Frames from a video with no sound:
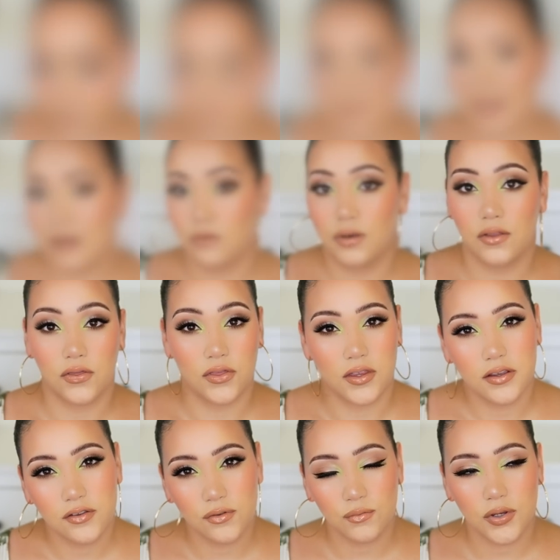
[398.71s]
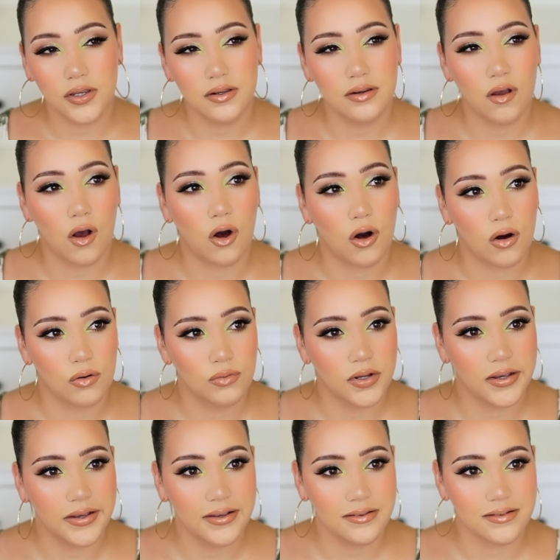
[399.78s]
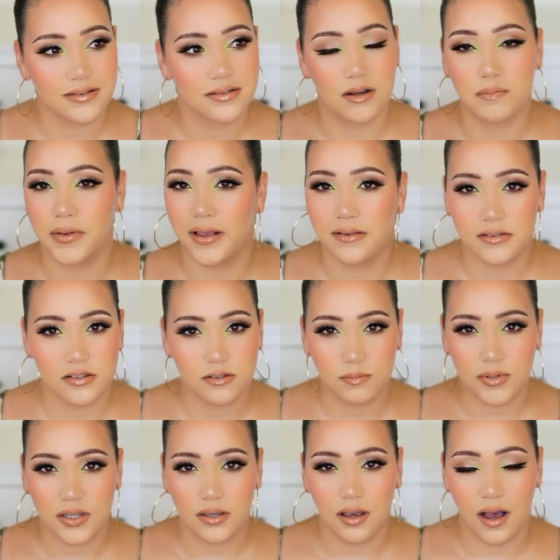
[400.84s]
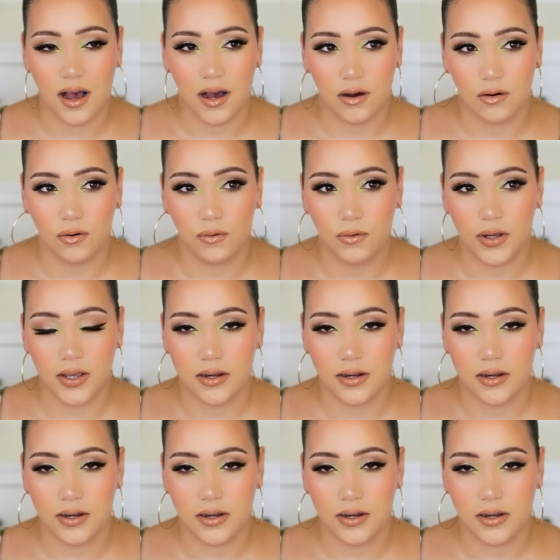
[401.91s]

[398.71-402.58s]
Now, this one always amazes me how